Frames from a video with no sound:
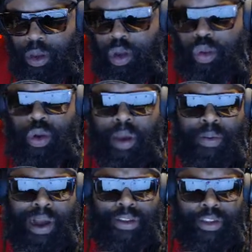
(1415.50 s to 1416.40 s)
go through that
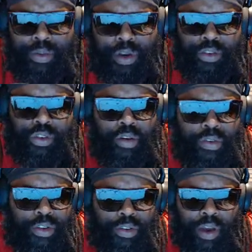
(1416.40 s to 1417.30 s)
process with their
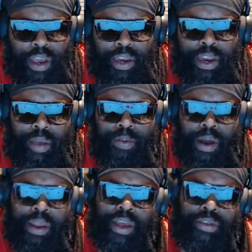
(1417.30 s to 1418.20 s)
services, right? And then they
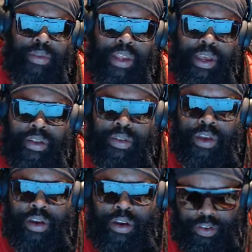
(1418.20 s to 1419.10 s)
probably got some things
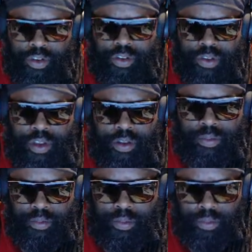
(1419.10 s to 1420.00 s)
here, as you can see,
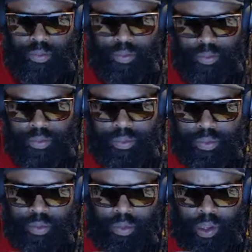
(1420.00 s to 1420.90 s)

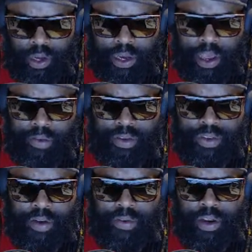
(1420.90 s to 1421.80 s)
that they've
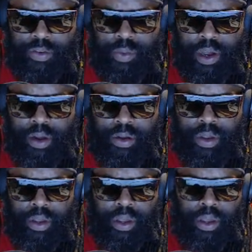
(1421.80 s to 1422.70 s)
discovered as well,
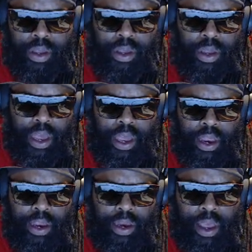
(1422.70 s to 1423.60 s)

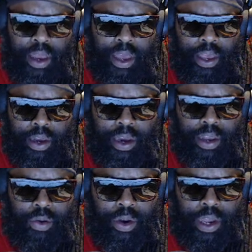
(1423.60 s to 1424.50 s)
and they
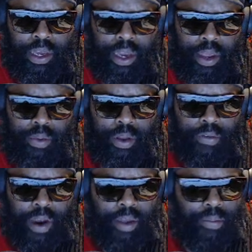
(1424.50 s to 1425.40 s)
doing their thing with,
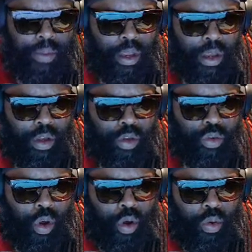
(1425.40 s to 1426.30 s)
right?
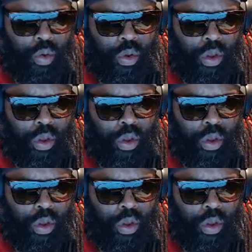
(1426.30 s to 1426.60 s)
So